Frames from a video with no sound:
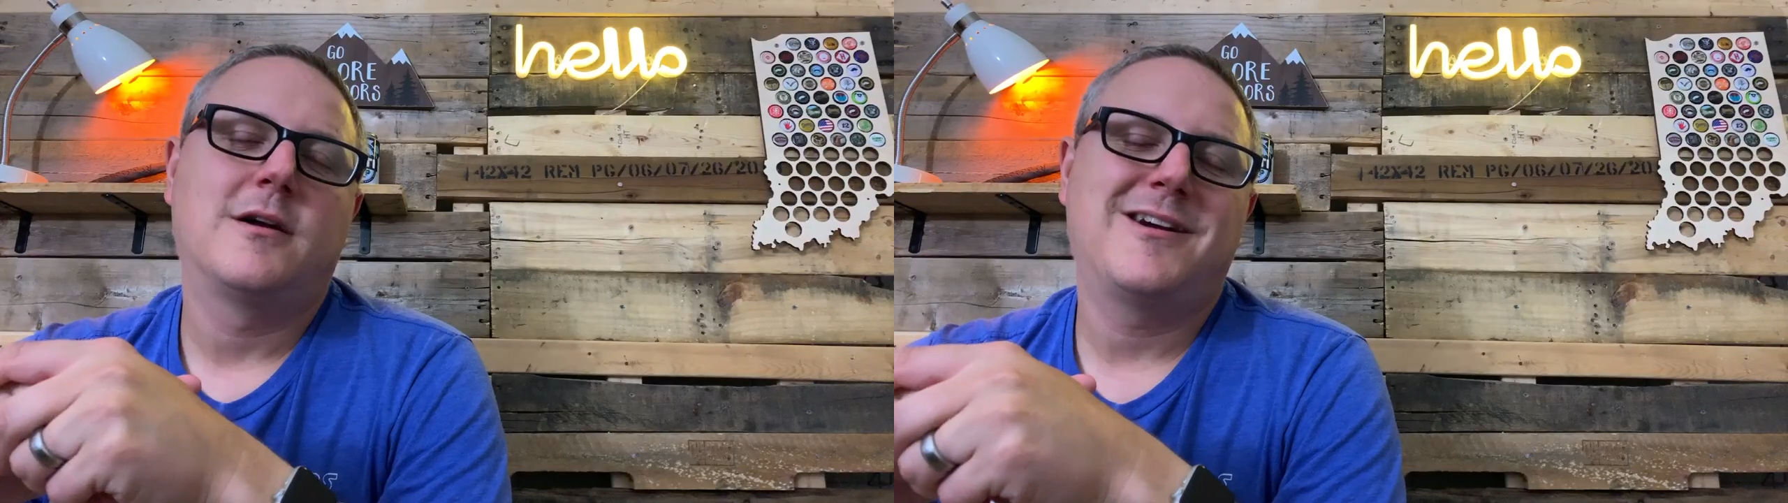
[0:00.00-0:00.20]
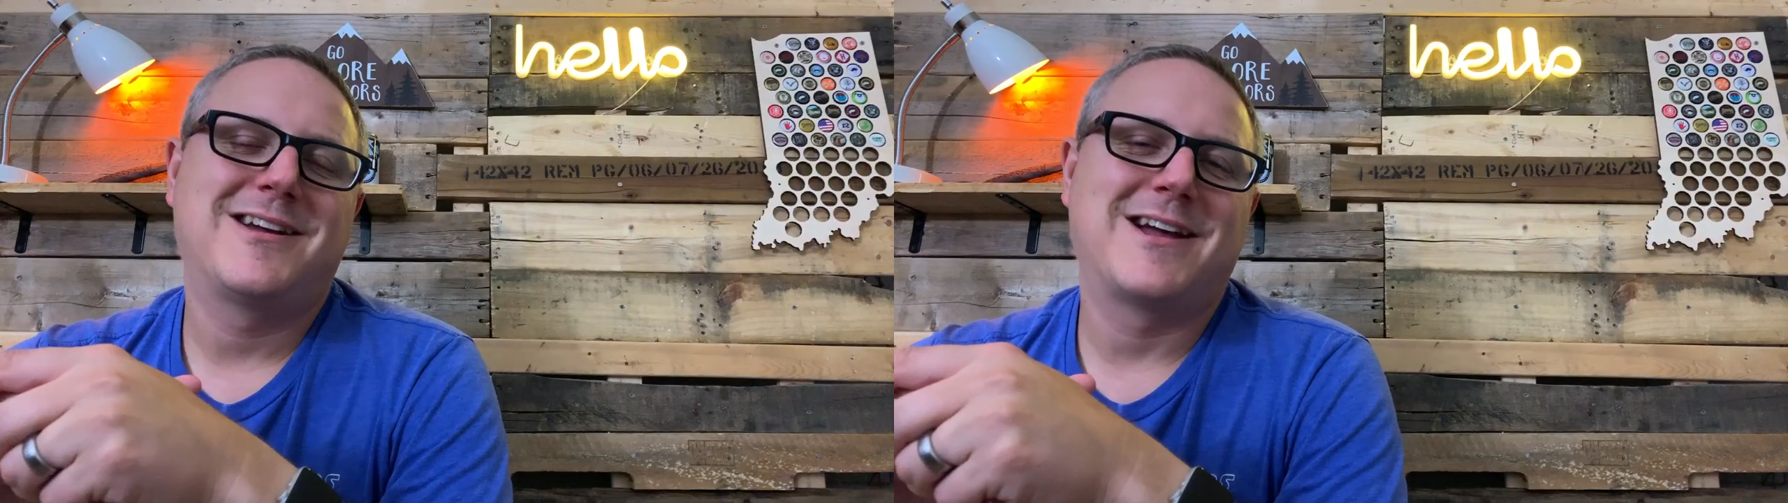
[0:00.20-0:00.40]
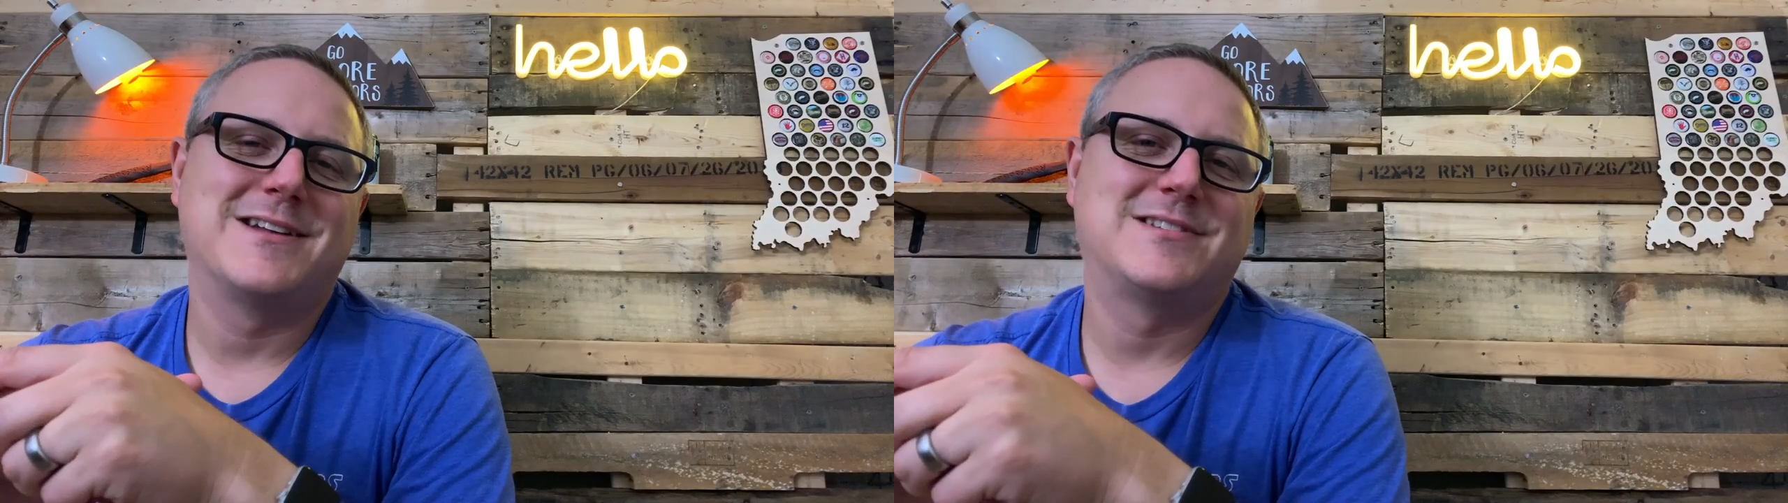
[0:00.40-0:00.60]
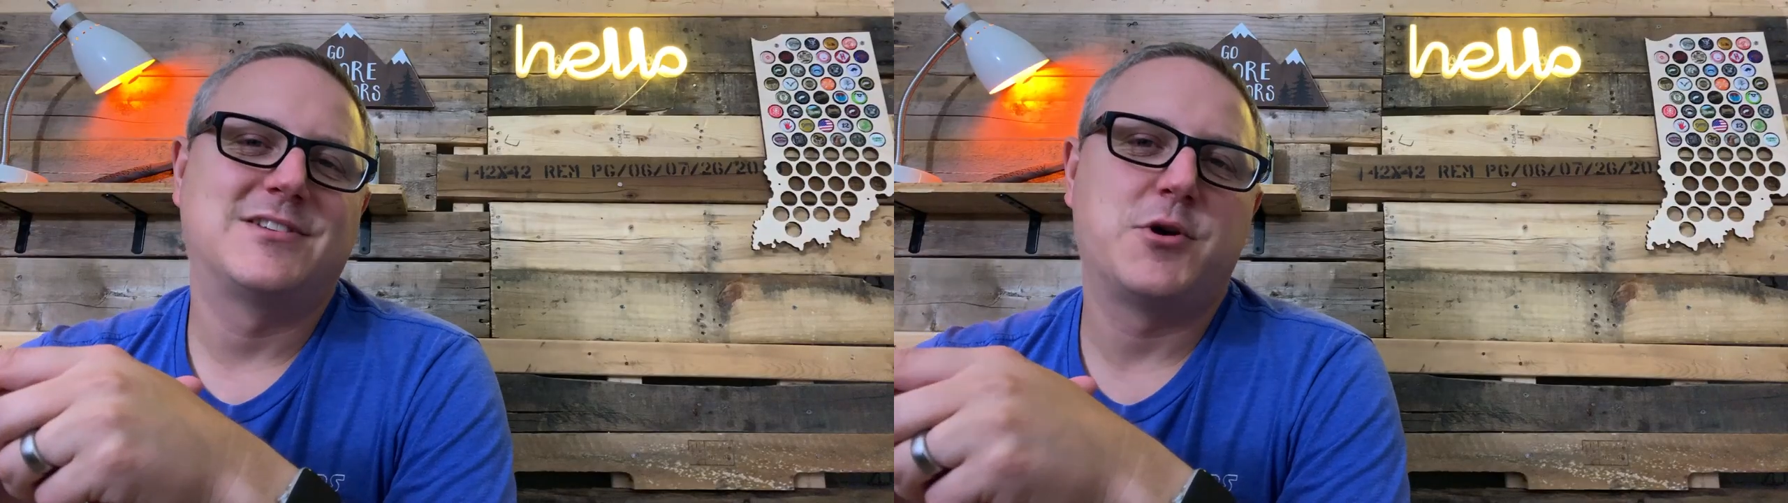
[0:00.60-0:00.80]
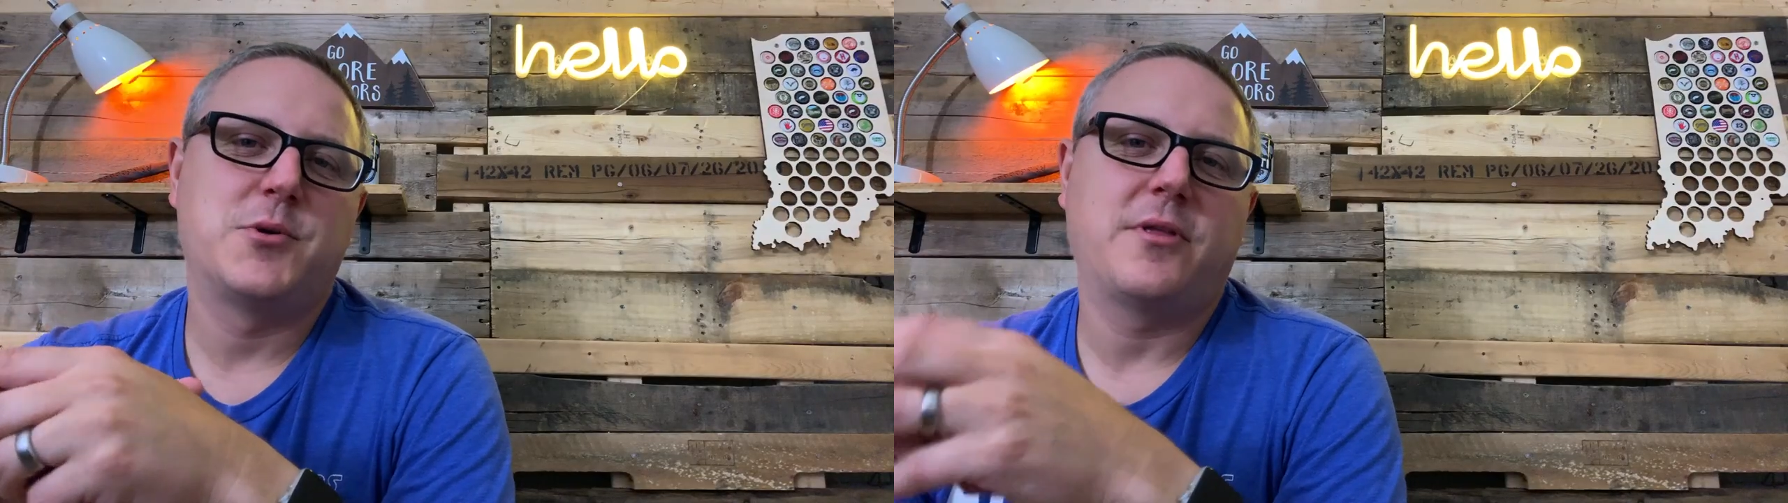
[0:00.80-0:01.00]
All right, guys,
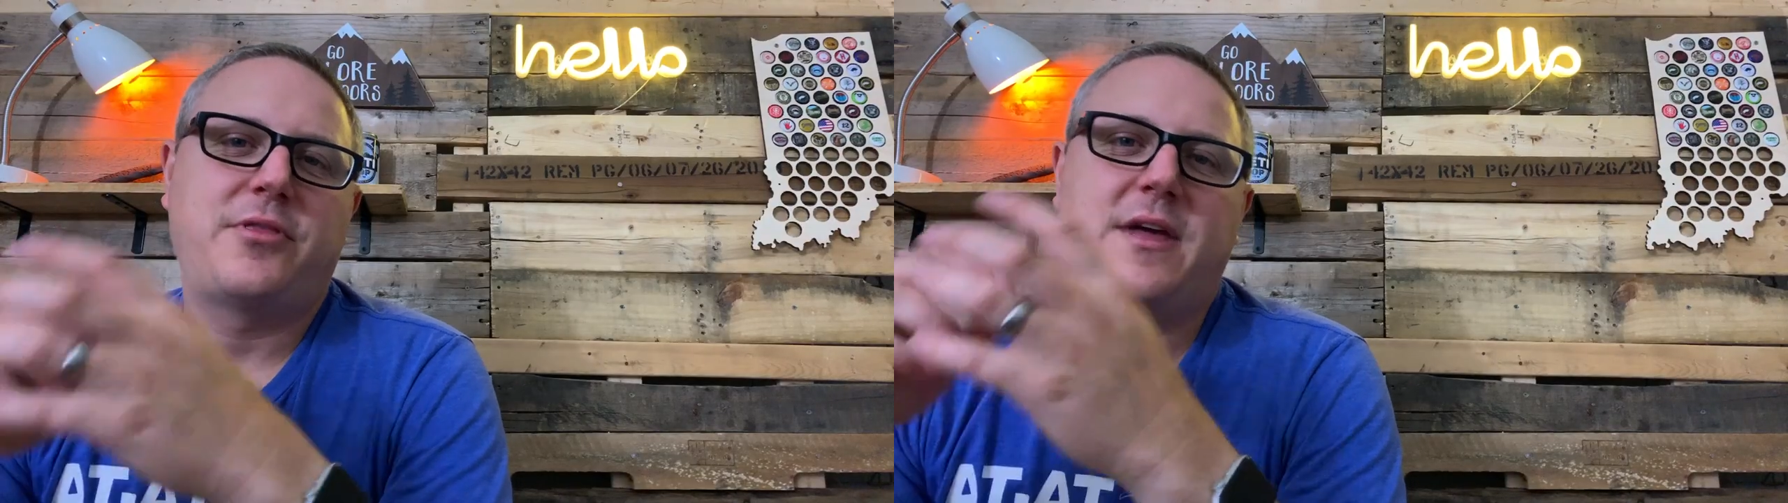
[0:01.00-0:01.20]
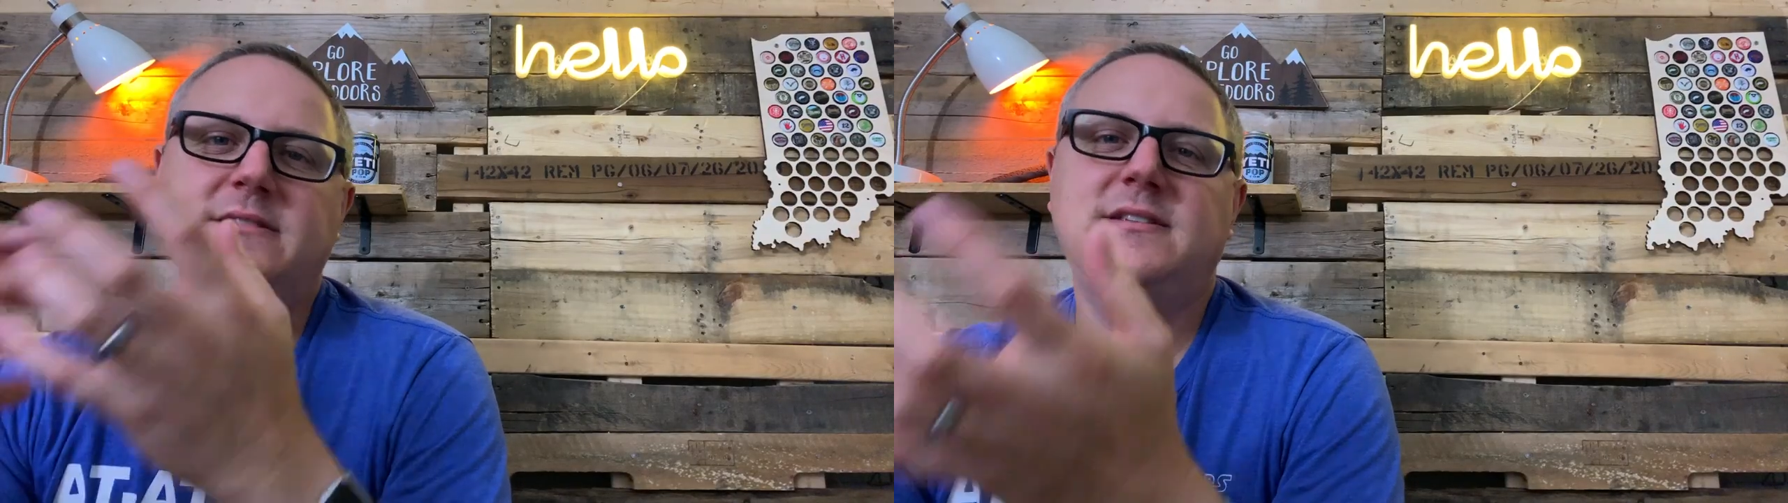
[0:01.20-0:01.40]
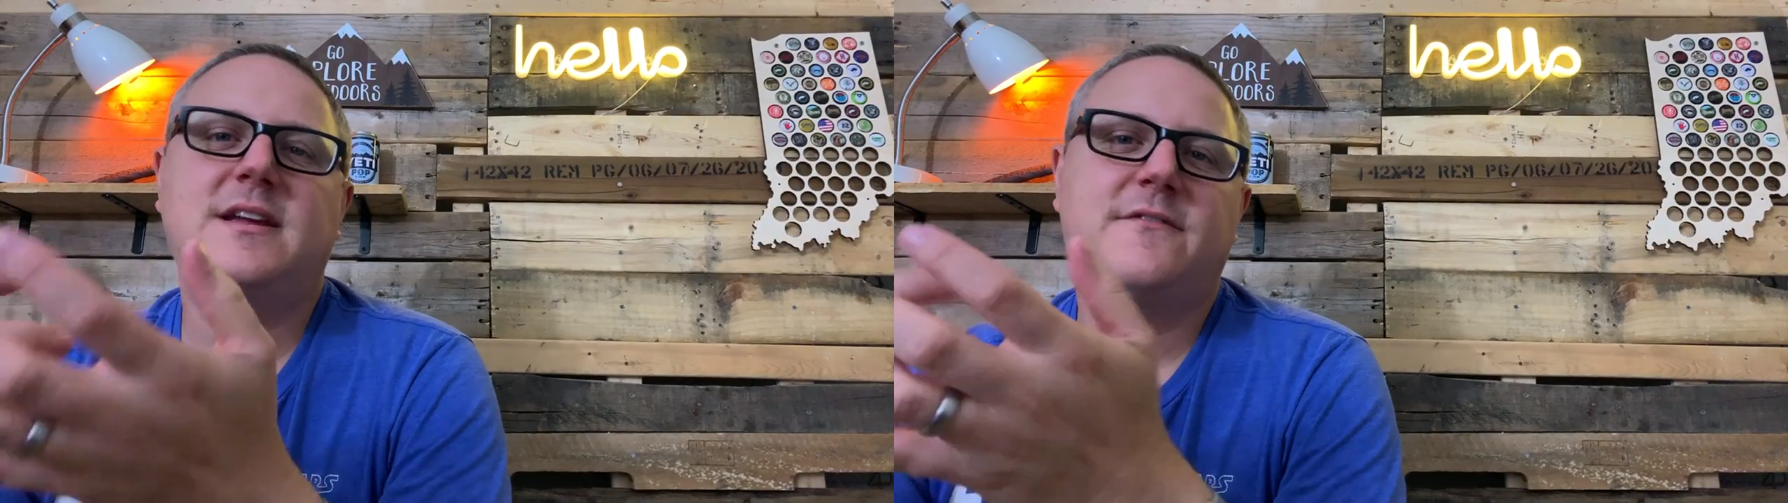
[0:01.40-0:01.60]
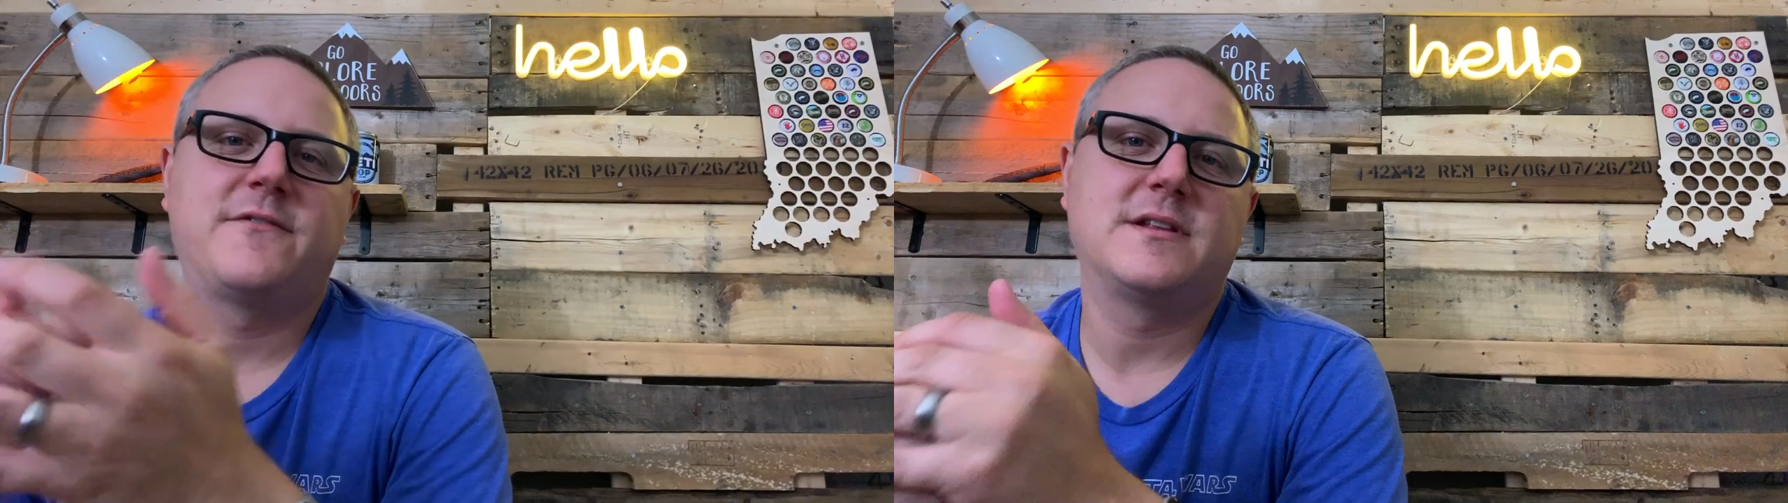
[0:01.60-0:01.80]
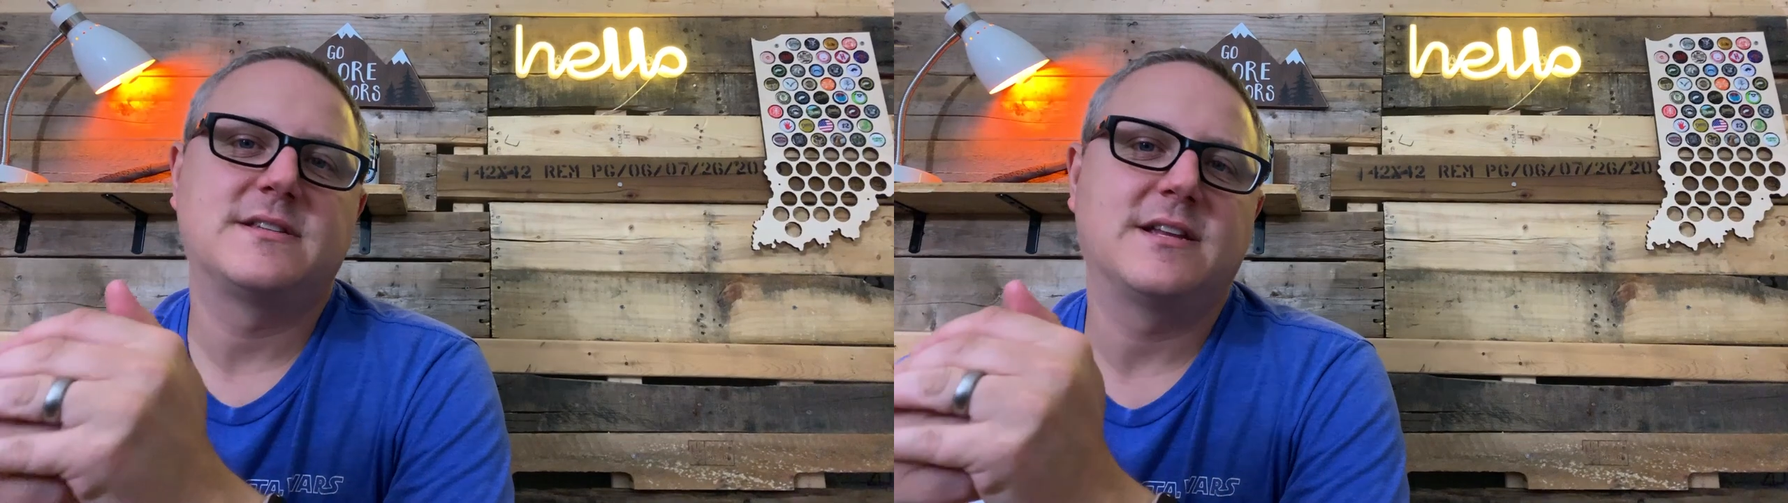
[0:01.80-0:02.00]
so thanks again for
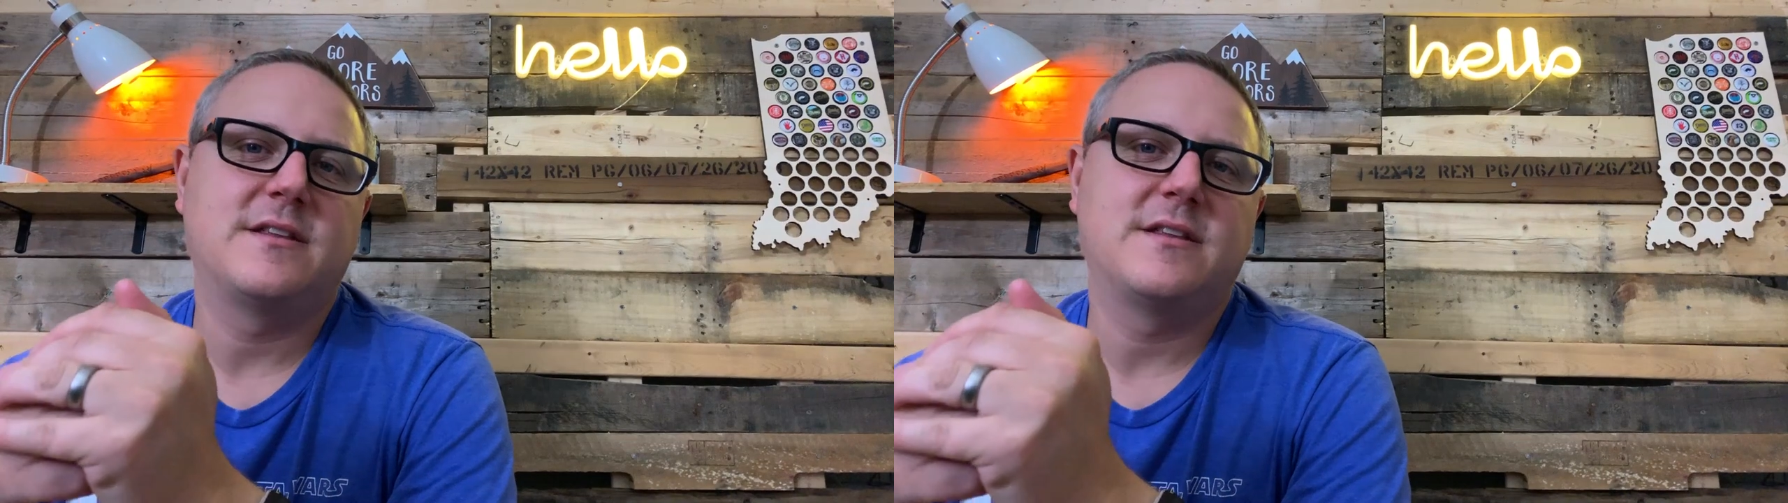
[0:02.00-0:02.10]
listening